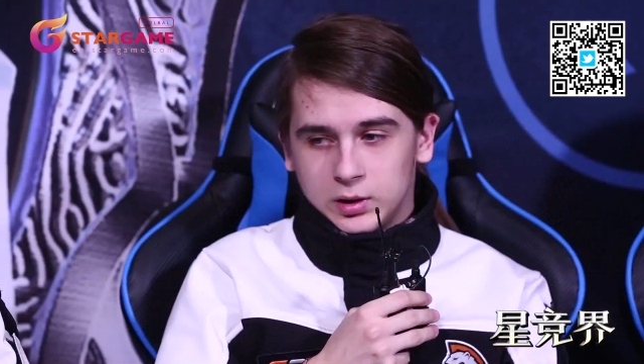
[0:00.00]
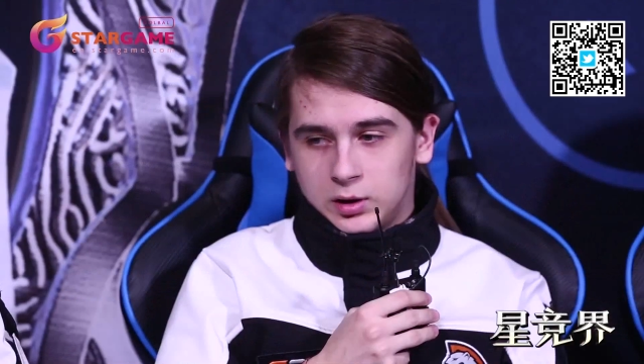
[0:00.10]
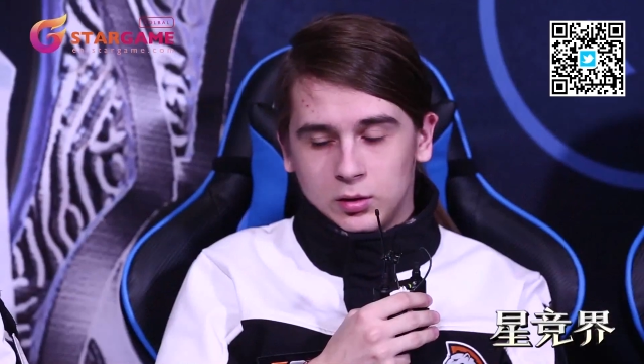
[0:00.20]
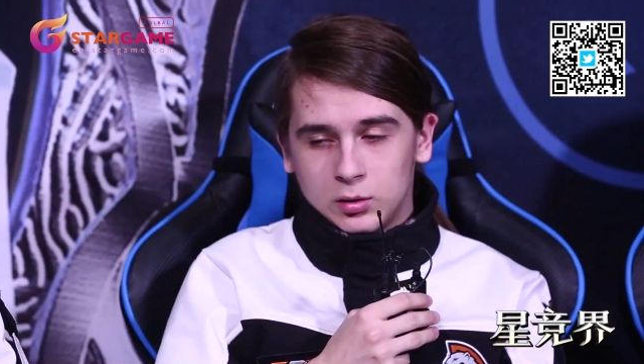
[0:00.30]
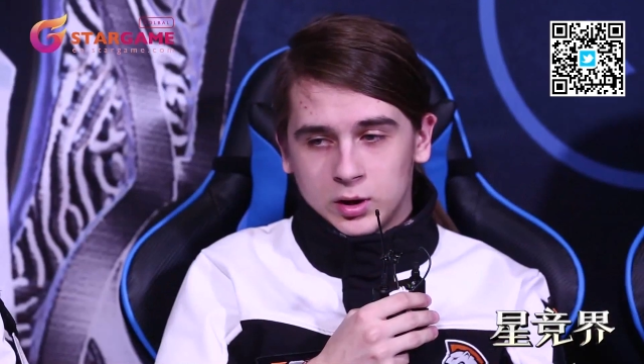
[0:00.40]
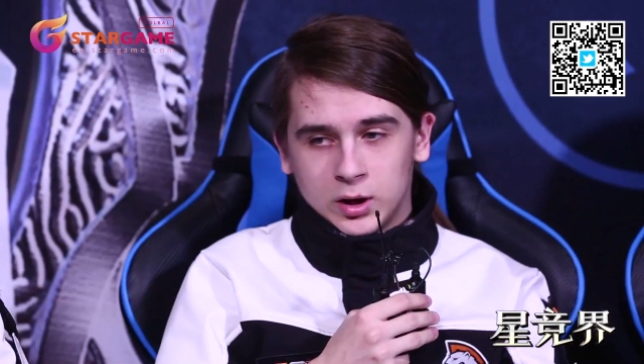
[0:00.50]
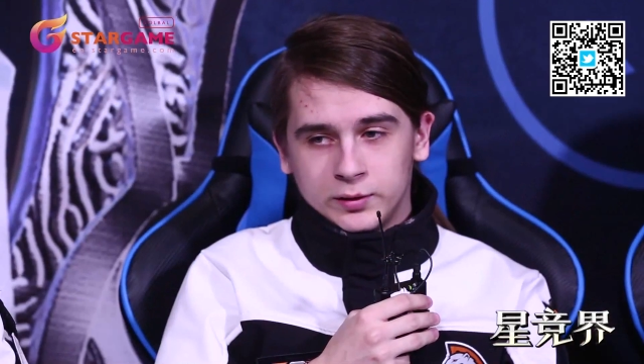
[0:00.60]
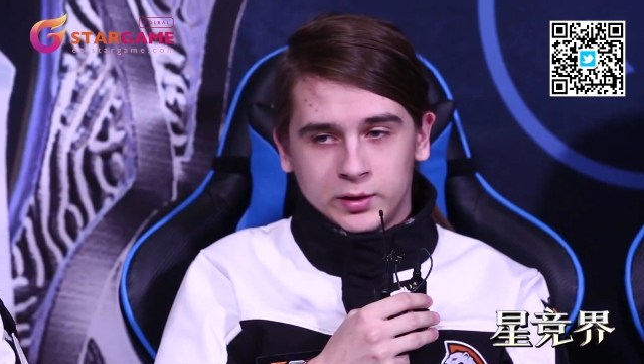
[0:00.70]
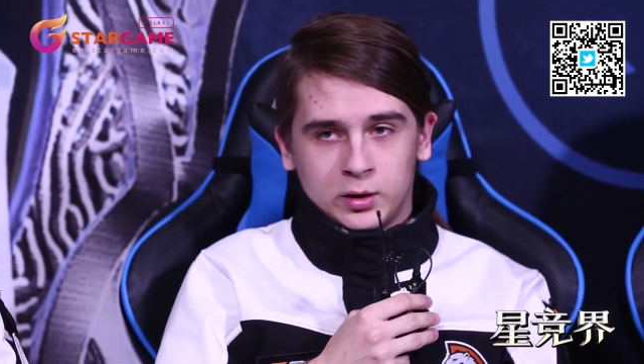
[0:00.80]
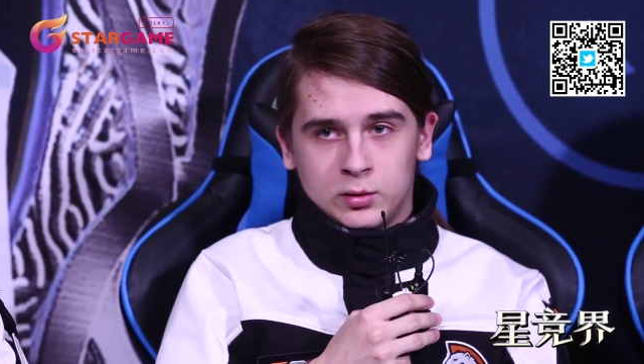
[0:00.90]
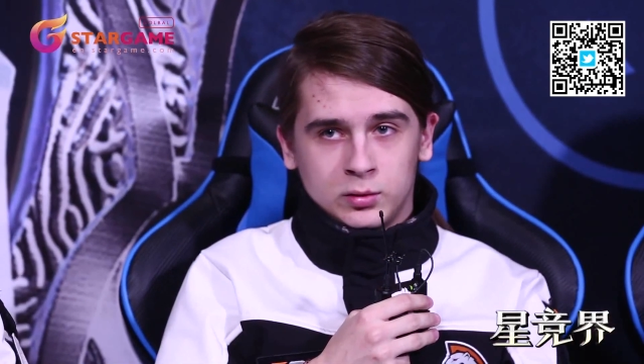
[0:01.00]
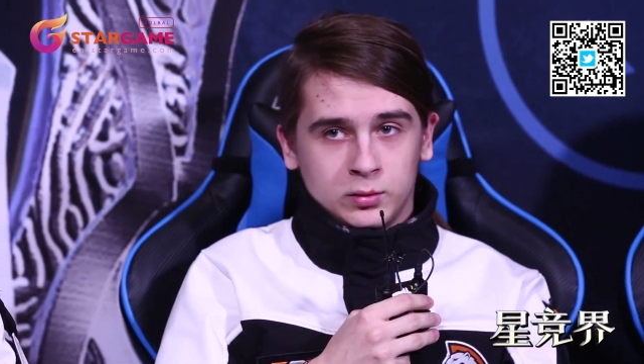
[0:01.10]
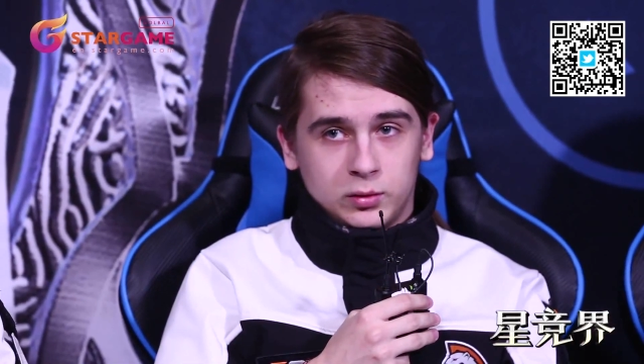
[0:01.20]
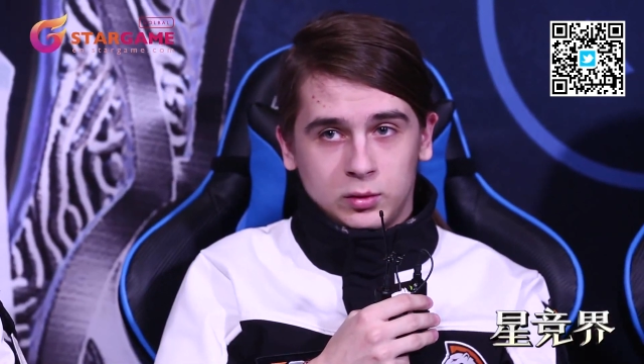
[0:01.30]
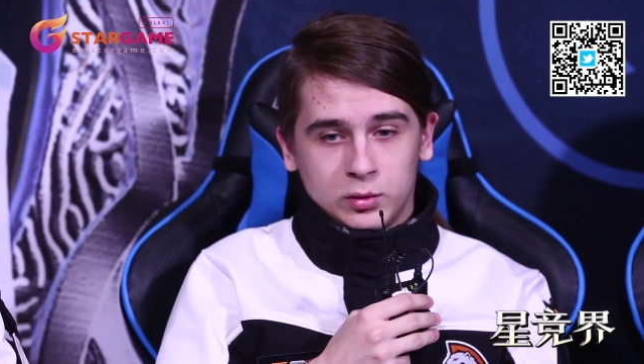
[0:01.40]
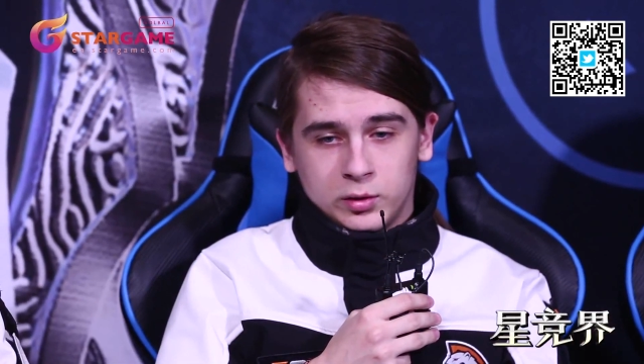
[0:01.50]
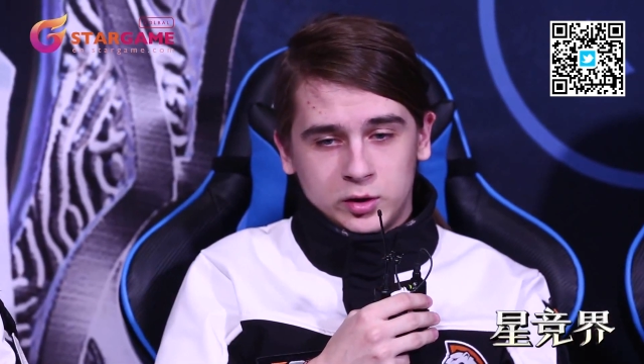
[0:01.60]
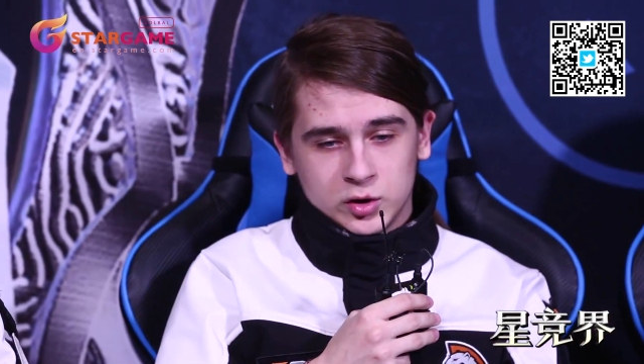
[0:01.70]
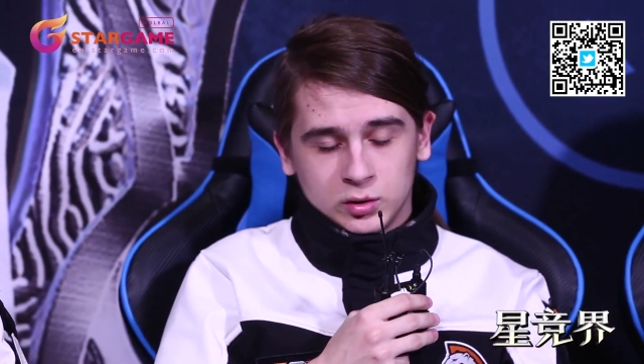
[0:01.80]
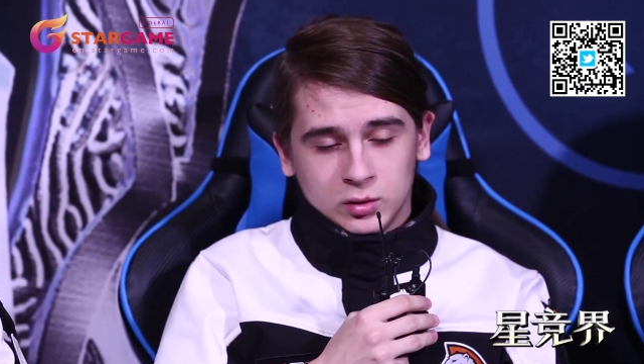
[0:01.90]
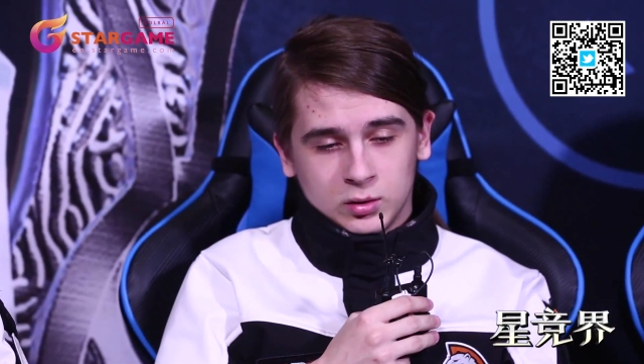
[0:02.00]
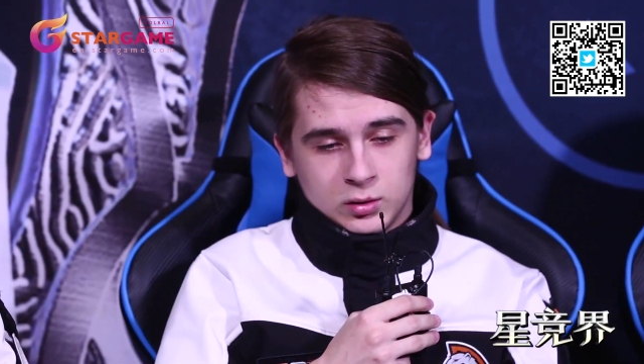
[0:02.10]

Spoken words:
like your country or your region.